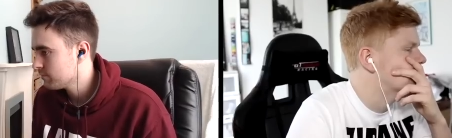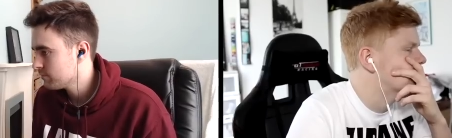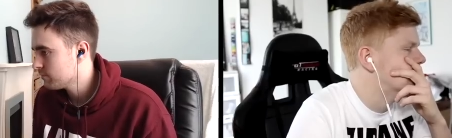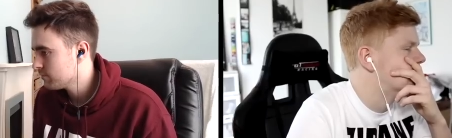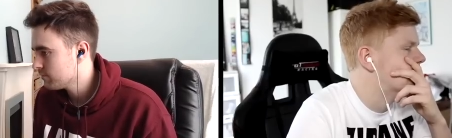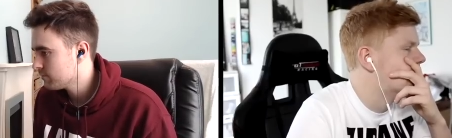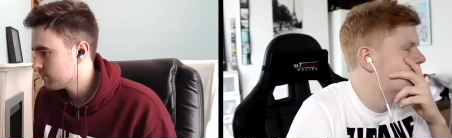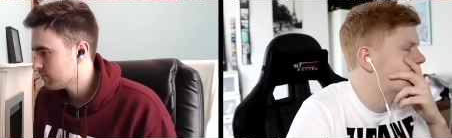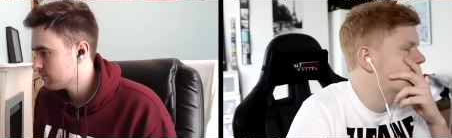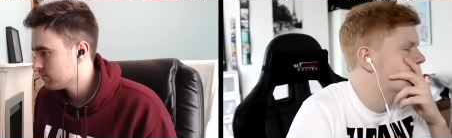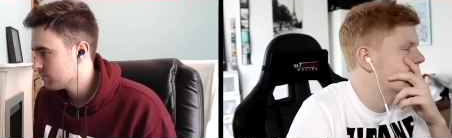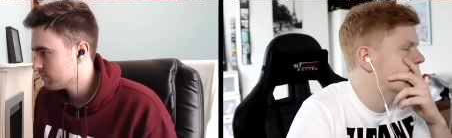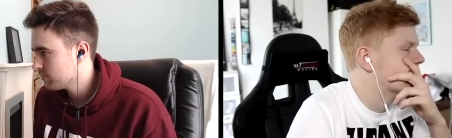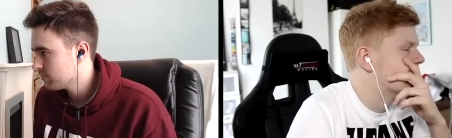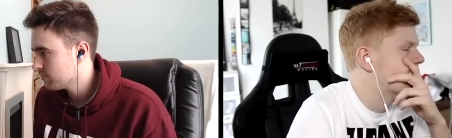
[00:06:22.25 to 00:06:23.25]

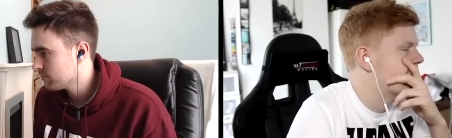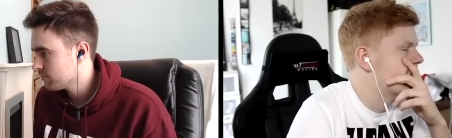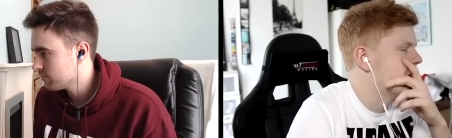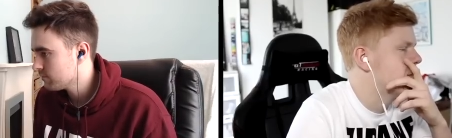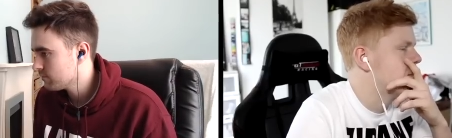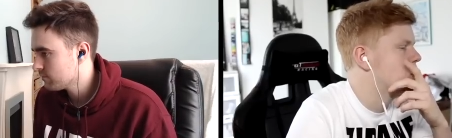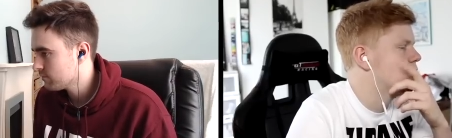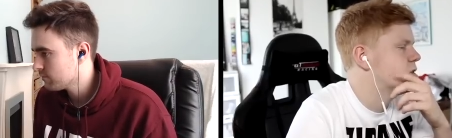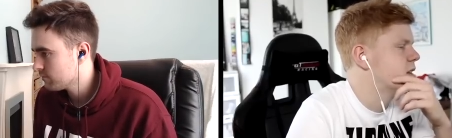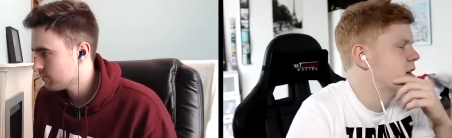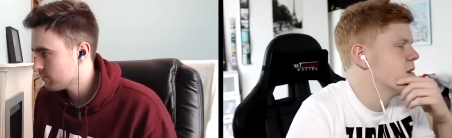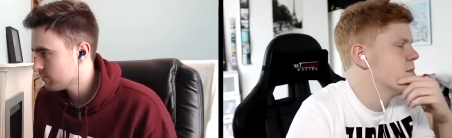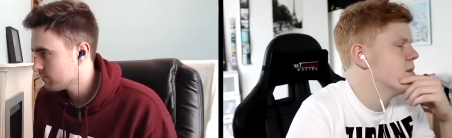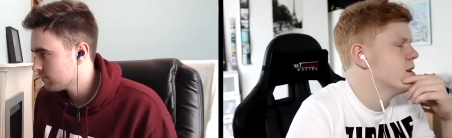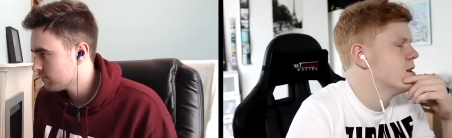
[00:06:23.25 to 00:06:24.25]
Speaker 1: Vidal at cam or
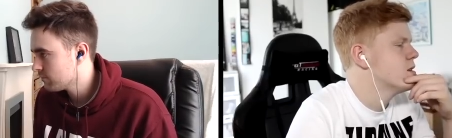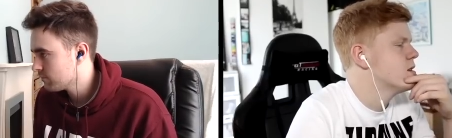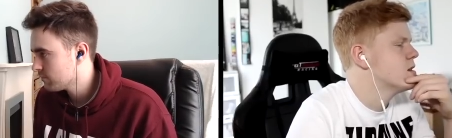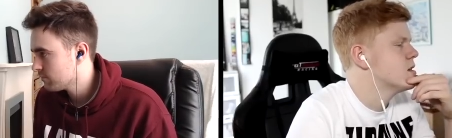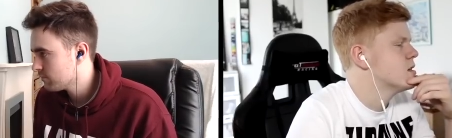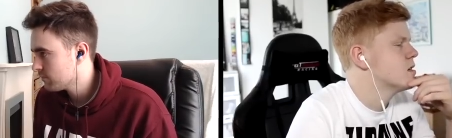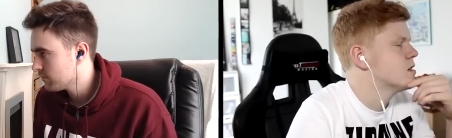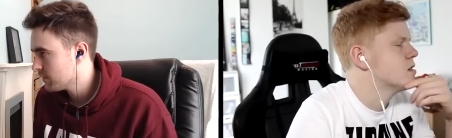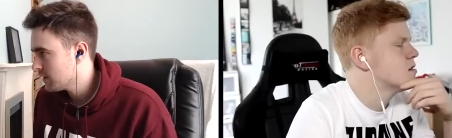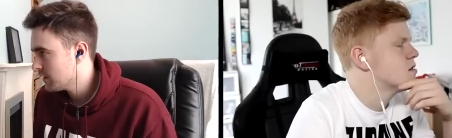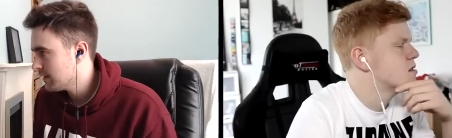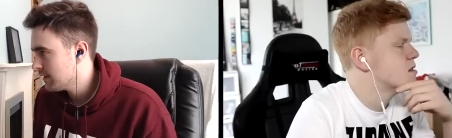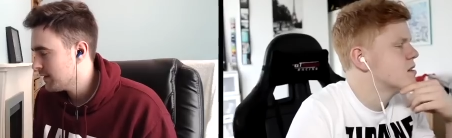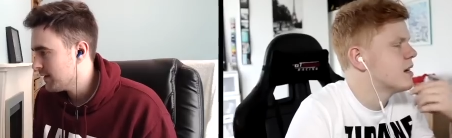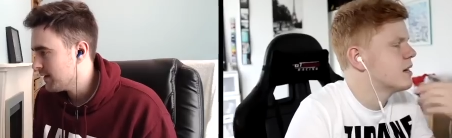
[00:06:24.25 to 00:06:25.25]
centre mid?
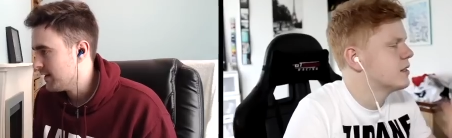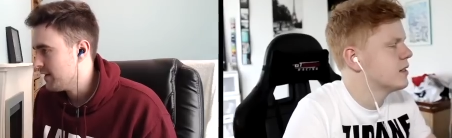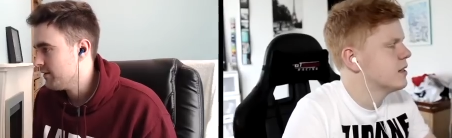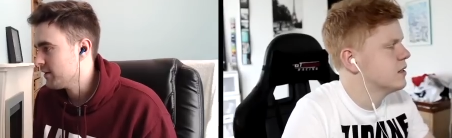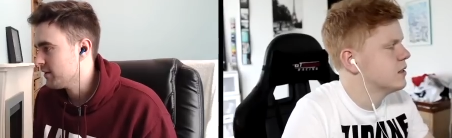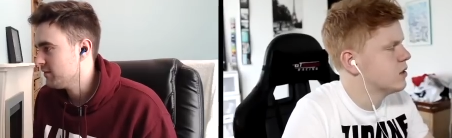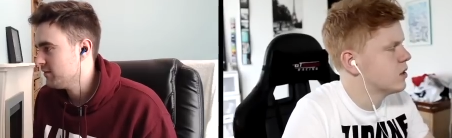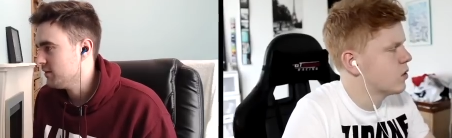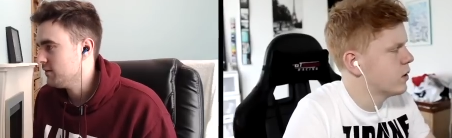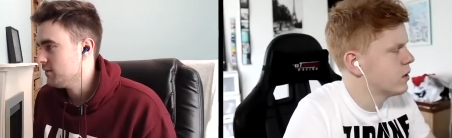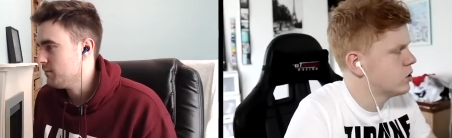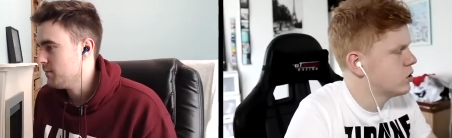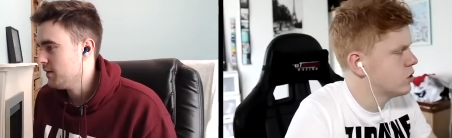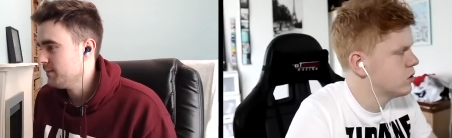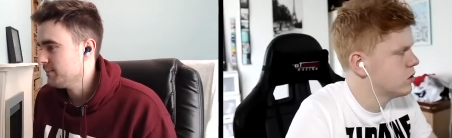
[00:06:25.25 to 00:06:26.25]
Speaker 2: I reckon
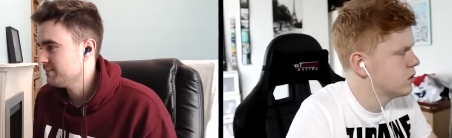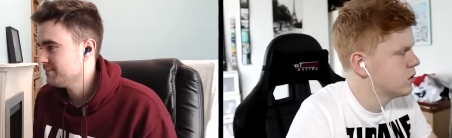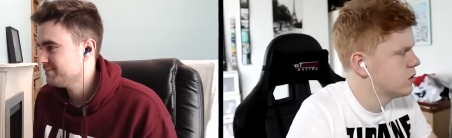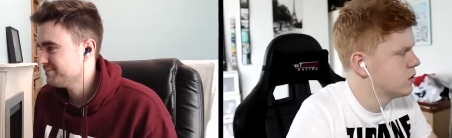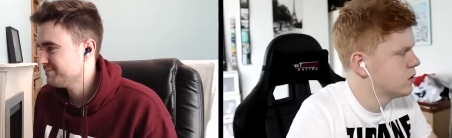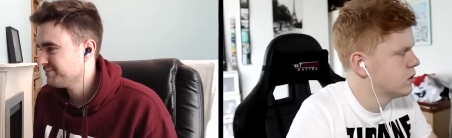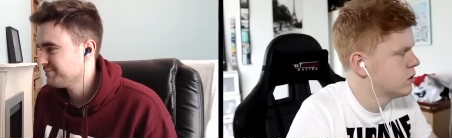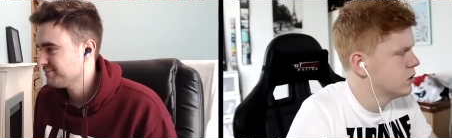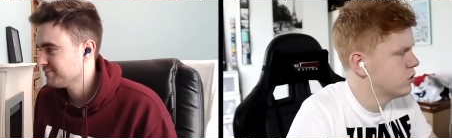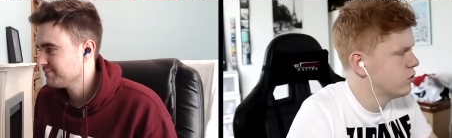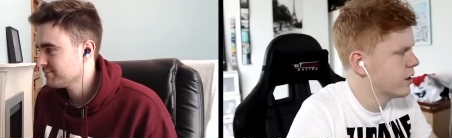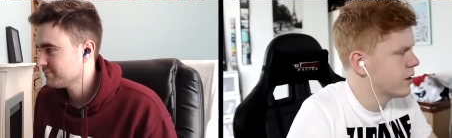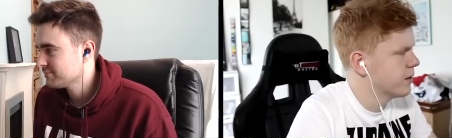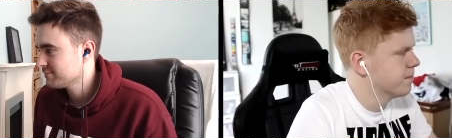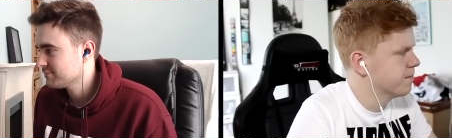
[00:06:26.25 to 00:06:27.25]
centre mid. Do
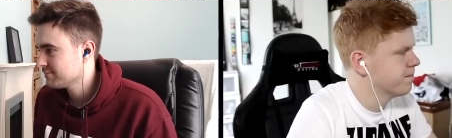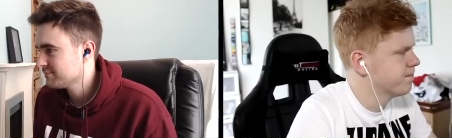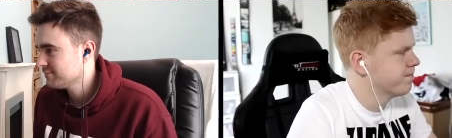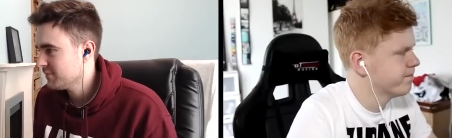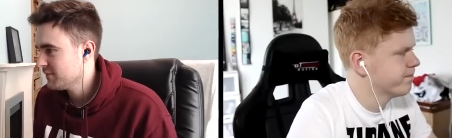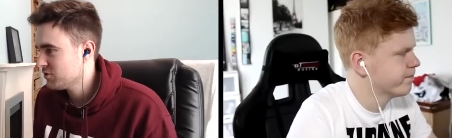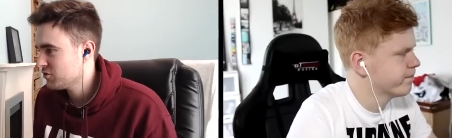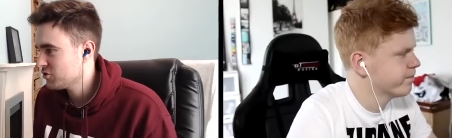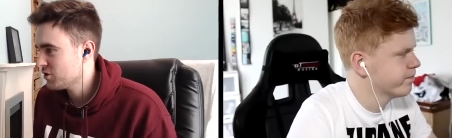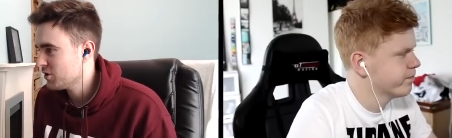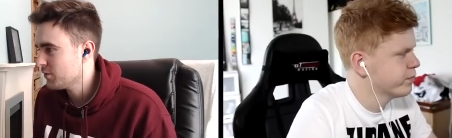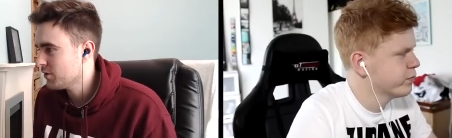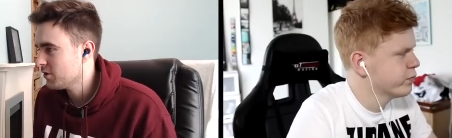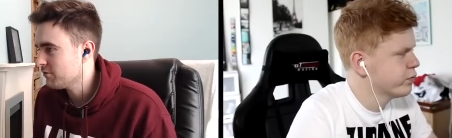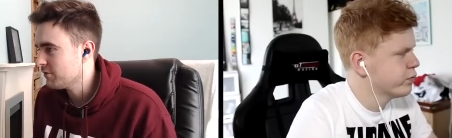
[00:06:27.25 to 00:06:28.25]
you reckon?
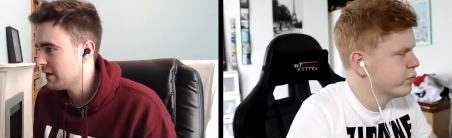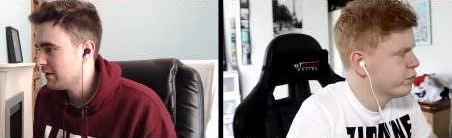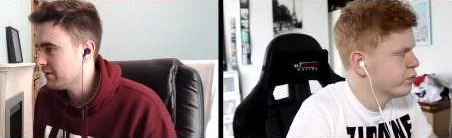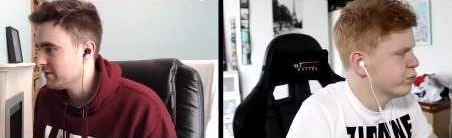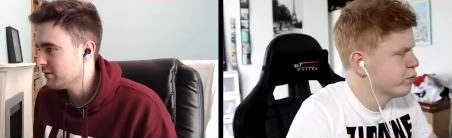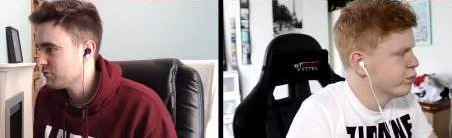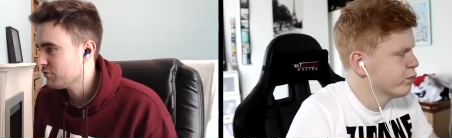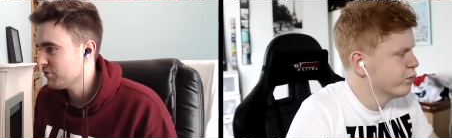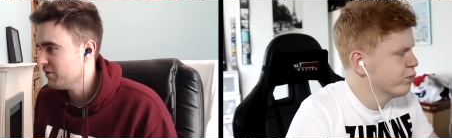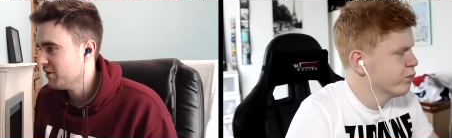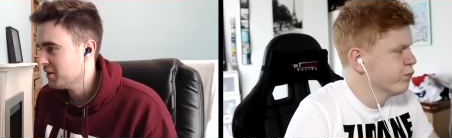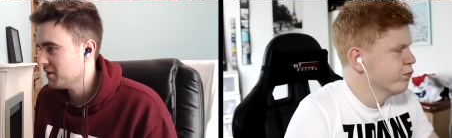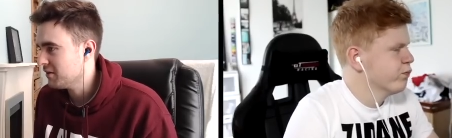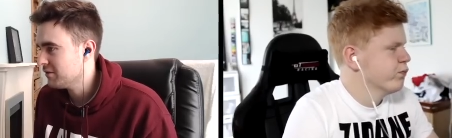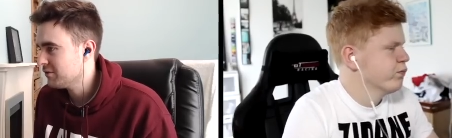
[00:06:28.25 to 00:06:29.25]
So all round, he's
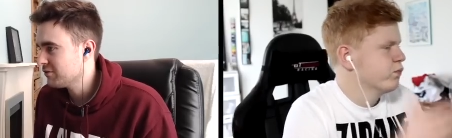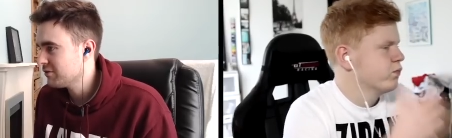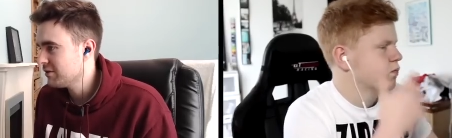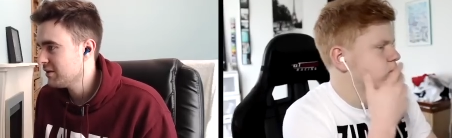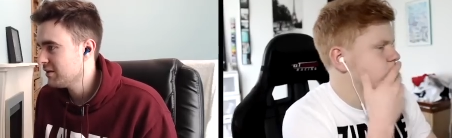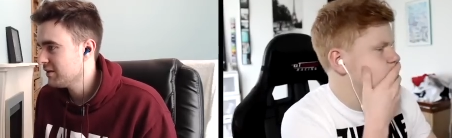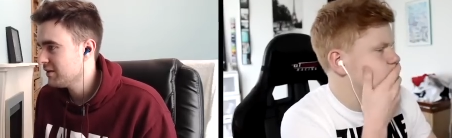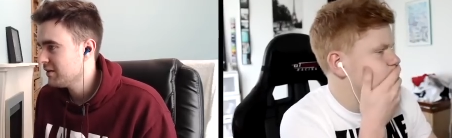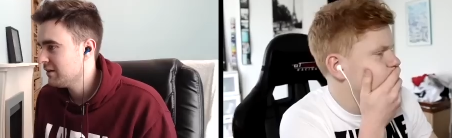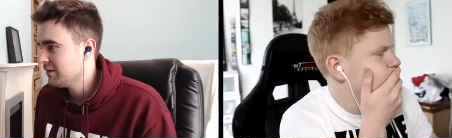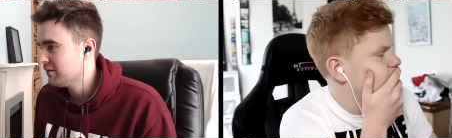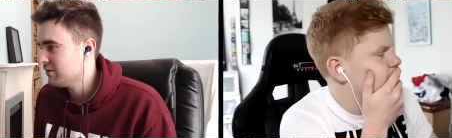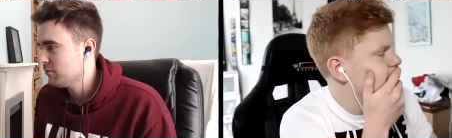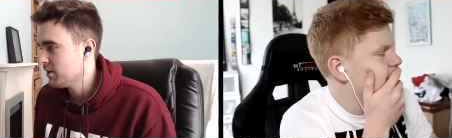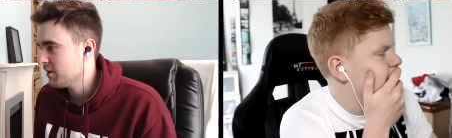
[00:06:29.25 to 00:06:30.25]
ridiculous.
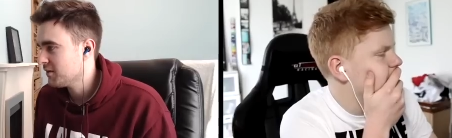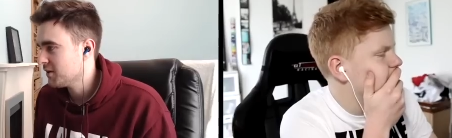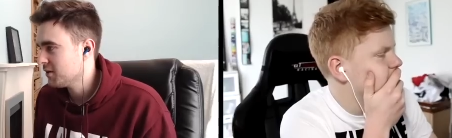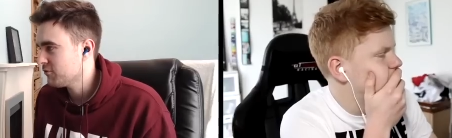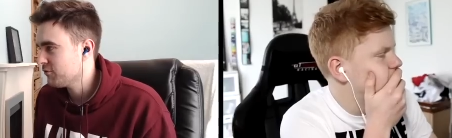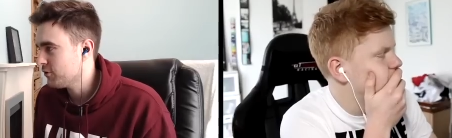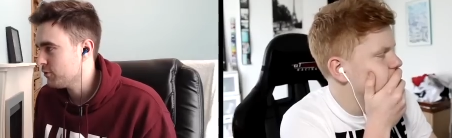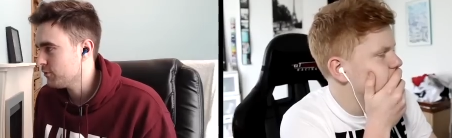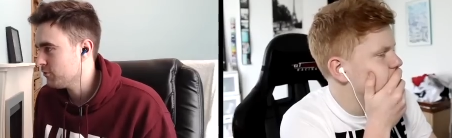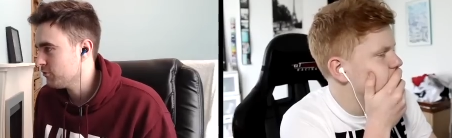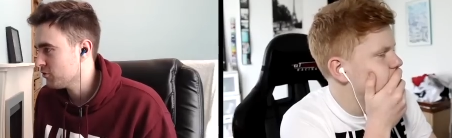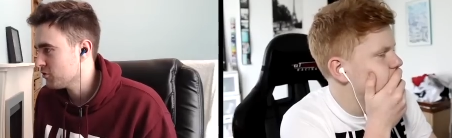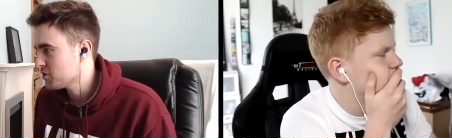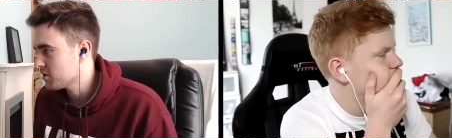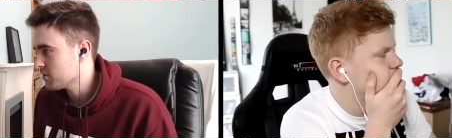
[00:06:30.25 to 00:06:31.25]
Still be yeah, that's true.
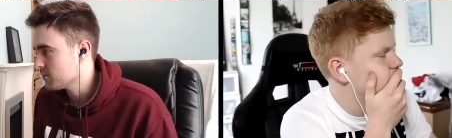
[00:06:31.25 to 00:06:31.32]
Space